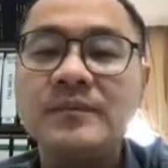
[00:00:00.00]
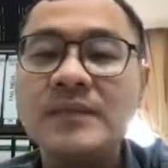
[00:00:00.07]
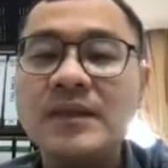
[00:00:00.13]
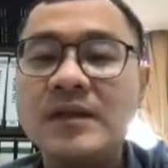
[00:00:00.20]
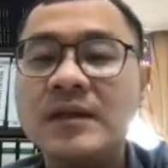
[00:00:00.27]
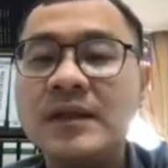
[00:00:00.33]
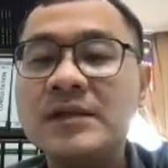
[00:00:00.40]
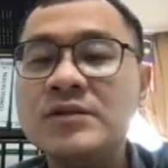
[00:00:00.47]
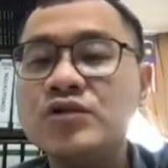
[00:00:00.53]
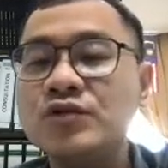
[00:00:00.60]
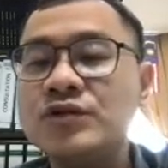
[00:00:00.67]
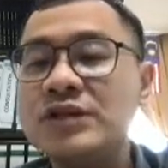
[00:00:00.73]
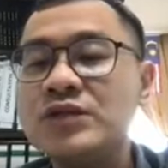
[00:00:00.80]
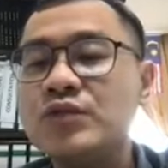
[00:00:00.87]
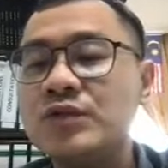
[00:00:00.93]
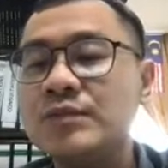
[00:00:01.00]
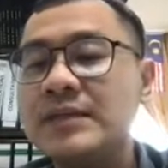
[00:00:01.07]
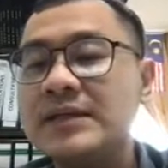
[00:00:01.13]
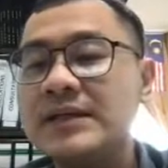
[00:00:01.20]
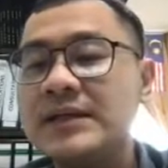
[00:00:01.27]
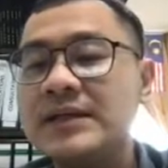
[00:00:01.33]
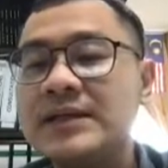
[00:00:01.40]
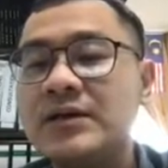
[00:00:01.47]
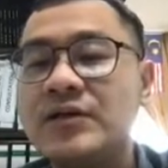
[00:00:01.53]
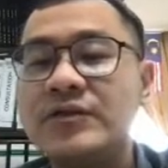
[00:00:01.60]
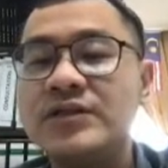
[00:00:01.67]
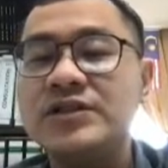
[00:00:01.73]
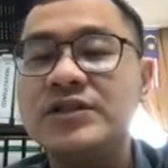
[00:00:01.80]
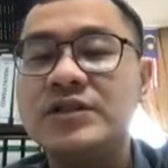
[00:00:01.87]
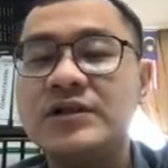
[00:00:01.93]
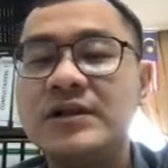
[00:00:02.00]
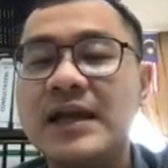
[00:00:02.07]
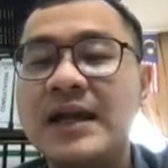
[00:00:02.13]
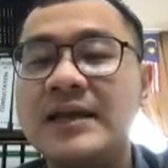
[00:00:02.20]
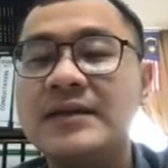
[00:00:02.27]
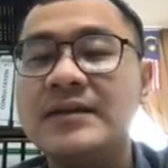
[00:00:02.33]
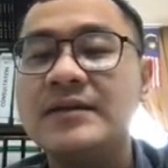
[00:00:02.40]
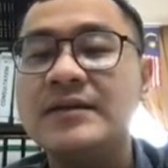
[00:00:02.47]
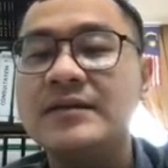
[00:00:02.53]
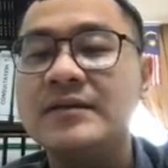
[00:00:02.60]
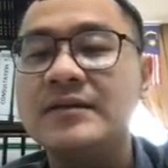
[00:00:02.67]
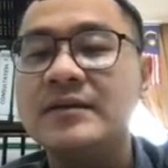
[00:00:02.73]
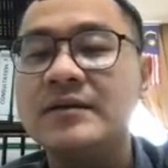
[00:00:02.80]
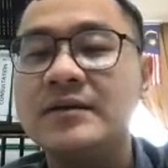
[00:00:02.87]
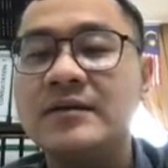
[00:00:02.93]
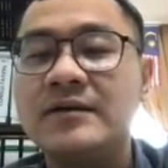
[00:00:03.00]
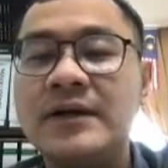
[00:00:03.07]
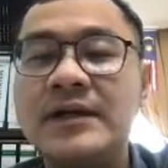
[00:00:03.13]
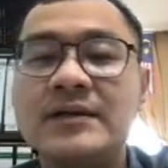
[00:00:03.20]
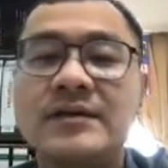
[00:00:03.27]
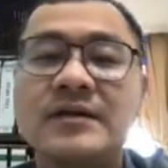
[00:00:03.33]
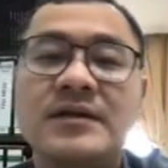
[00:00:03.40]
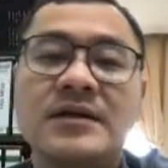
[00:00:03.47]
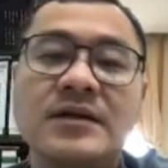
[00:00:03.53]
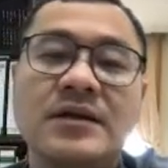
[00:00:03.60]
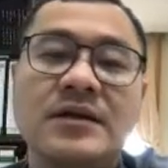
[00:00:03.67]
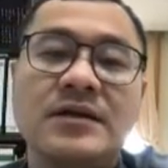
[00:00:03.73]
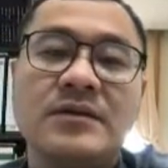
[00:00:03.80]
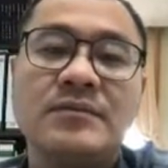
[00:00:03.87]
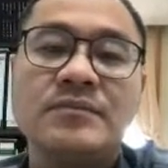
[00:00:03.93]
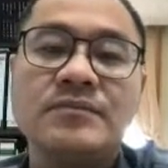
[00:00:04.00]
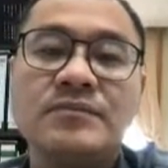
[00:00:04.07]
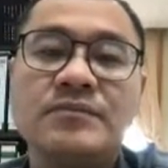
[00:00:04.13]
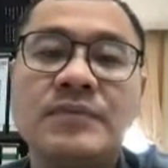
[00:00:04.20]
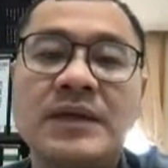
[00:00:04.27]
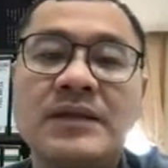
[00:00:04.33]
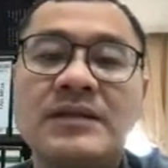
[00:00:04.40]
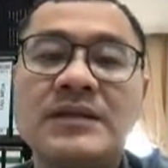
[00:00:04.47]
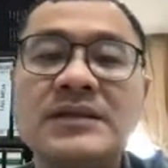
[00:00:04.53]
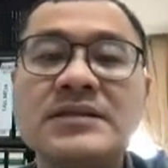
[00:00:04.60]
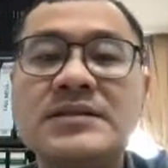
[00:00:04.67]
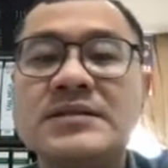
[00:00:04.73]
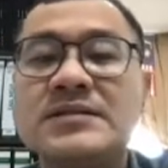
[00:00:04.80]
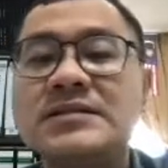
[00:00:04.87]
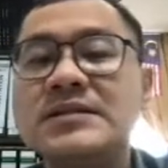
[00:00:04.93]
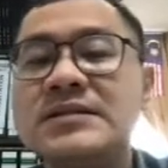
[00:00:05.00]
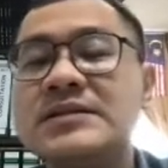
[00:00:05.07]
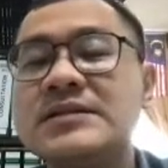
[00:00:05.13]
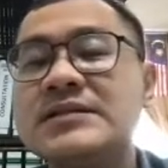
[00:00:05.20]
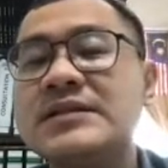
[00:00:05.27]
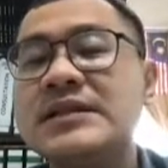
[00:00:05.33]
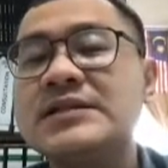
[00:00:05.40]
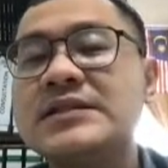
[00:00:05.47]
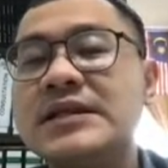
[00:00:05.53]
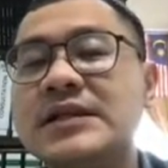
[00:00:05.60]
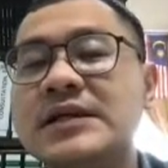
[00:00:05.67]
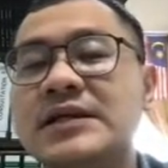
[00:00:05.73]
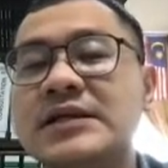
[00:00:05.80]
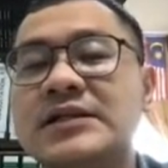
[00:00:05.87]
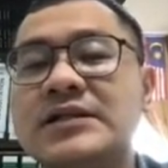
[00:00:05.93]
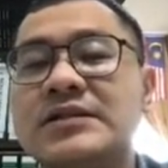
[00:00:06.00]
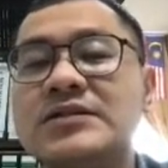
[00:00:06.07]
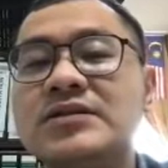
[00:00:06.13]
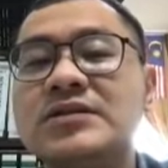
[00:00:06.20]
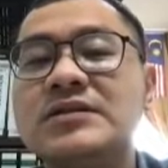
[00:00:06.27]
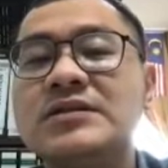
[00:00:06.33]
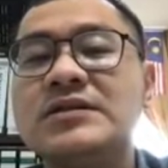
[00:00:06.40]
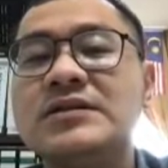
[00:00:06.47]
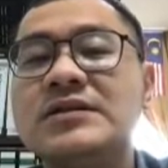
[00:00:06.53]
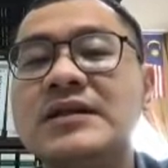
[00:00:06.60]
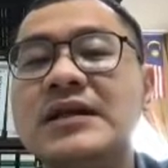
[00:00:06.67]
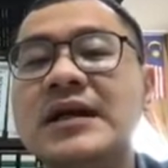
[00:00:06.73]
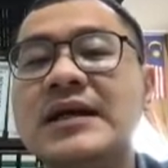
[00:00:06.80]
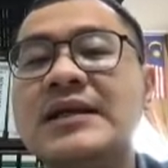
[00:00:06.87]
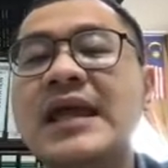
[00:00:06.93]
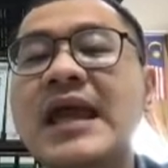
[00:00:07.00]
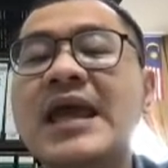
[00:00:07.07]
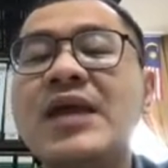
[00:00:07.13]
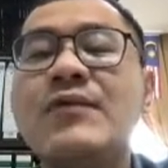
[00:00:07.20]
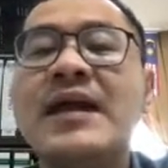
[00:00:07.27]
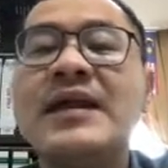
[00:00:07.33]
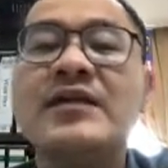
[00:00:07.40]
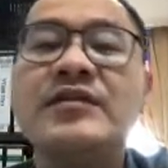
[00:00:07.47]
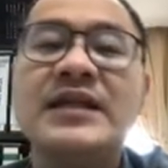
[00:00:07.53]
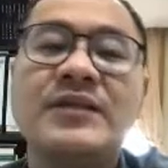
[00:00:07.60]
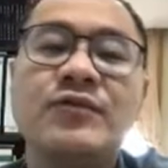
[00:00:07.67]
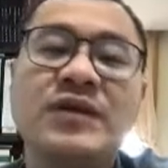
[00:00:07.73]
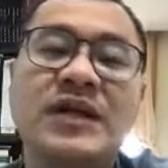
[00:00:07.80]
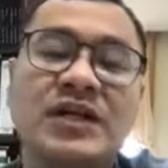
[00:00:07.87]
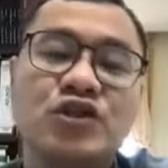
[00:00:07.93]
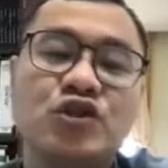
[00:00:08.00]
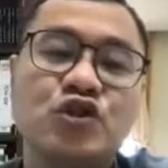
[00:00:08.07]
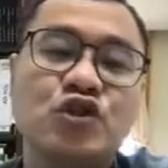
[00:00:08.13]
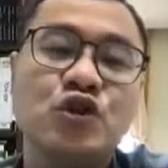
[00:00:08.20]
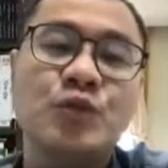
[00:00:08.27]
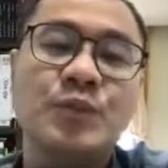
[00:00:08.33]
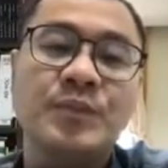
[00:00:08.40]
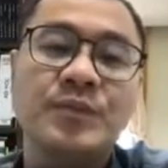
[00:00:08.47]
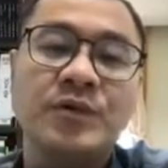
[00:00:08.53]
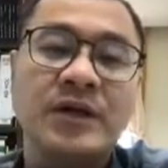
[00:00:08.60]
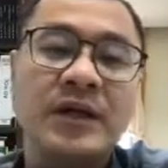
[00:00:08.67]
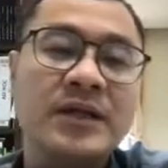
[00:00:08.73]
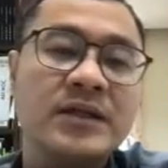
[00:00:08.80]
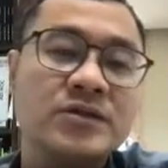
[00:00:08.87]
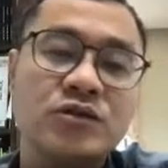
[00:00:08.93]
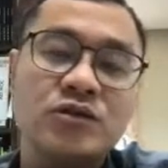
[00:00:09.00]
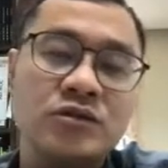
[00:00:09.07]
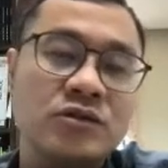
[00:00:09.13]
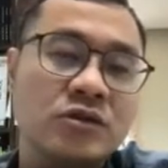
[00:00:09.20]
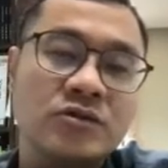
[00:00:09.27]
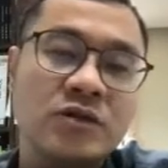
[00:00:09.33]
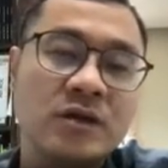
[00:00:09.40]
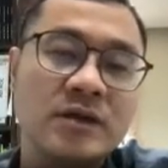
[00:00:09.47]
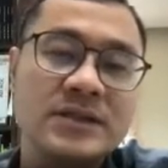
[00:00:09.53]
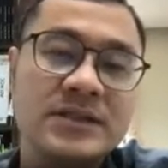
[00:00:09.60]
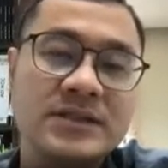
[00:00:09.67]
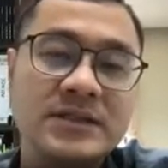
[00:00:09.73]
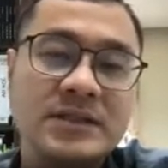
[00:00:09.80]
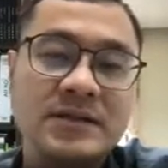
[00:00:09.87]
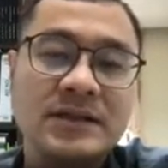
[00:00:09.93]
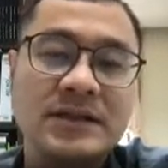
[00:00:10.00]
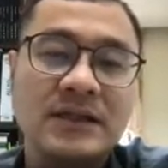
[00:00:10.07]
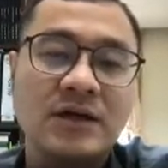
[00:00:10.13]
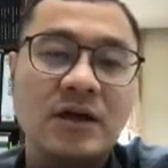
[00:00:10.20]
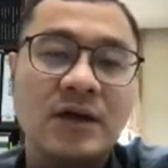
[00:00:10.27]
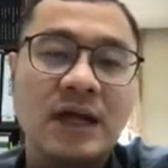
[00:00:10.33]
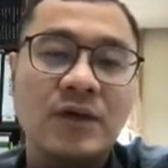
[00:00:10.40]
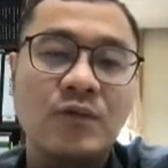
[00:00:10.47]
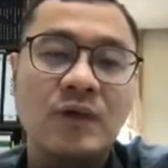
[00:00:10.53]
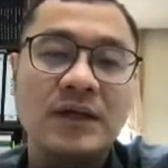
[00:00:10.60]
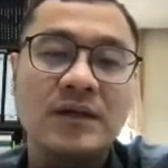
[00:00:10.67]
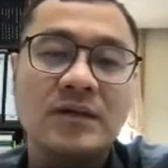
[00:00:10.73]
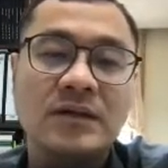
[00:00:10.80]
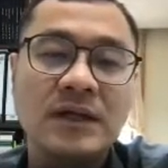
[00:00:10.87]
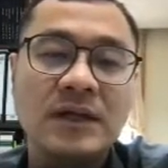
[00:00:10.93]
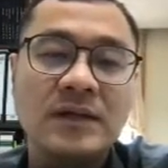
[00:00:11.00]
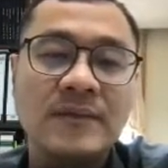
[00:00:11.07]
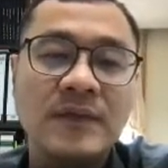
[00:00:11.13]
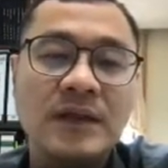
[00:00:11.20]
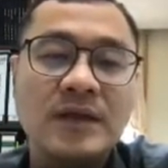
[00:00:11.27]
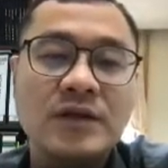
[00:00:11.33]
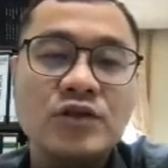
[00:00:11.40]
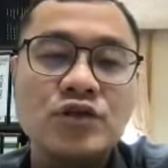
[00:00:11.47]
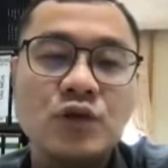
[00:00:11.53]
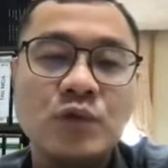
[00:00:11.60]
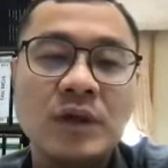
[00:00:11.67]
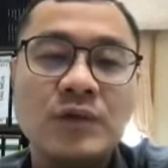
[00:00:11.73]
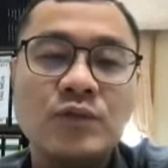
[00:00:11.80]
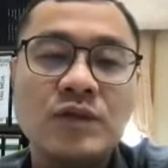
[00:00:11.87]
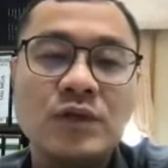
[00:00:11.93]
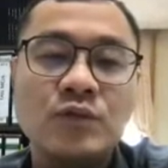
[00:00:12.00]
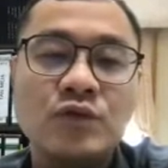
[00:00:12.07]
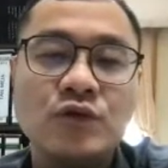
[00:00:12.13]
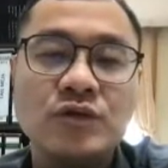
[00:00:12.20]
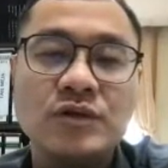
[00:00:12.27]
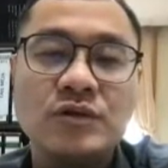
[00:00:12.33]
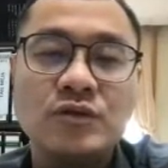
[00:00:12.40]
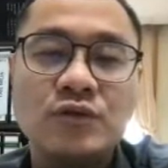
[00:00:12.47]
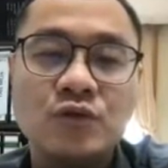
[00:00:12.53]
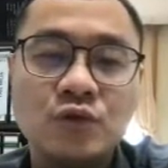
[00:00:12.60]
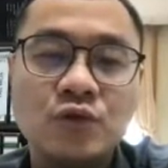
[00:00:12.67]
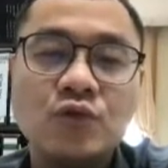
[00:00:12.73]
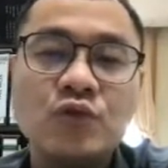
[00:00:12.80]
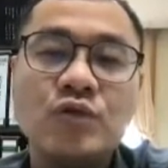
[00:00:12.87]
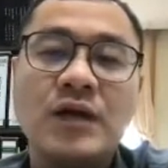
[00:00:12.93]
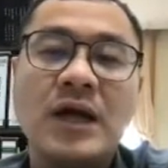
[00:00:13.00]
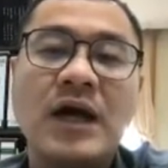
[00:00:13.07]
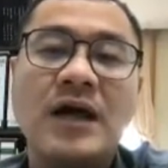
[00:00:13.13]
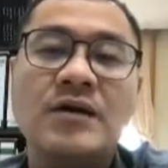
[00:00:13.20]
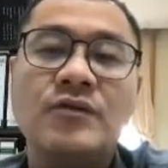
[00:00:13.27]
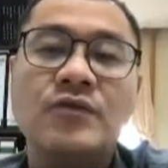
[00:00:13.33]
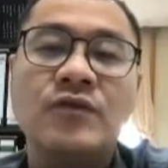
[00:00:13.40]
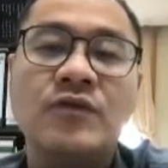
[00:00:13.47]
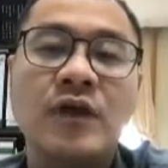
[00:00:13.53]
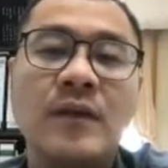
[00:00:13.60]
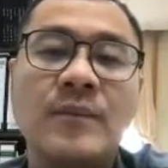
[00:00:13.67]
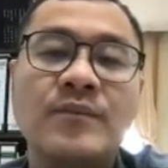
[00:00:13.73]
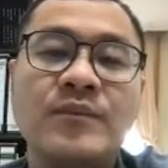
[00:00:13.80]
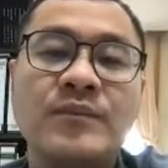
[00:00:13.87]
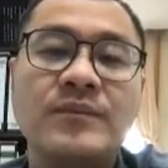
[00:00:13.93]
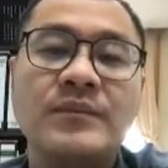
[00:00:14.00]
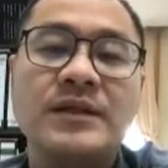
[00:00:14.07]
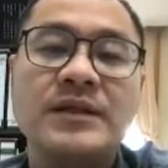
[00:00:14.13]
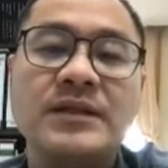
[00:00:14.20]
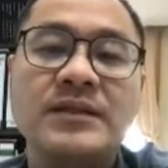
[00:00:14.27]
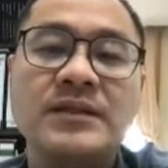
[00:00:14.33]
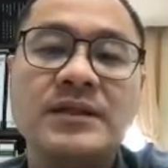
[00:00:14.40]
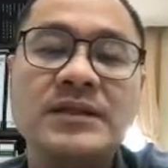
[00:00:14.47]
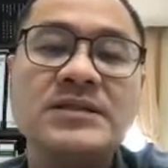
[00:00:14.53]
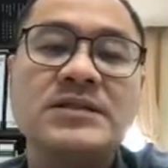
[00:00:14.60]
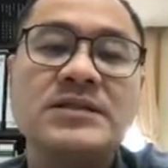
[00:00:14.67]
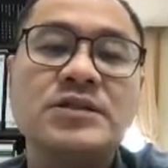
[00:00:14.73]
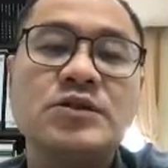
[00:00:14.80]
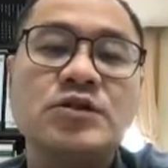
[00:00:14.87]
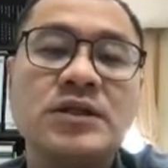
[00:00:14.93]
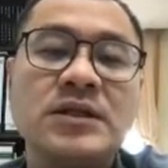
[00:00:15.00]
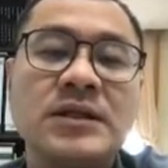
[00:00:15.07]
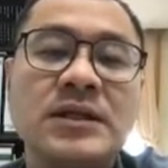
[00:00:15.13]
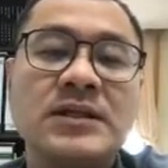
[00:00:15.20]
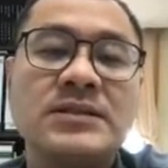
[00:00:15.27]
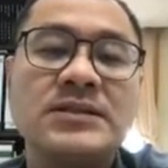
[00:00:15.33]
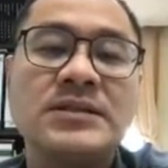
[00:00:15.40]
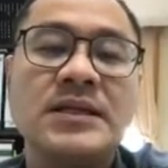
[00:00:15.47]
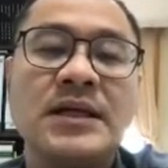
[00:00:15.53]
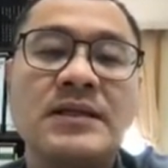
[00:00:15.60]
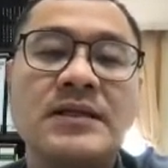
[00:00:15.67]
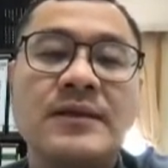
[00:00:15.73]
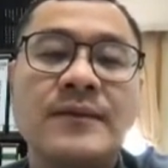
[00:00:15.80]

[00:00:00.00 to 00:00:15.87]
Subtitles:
Okay, so this would be the original line. All right, but this is just a k value that we assume. All right, so not necessarily the correct one. Okay, so what we would do from this is that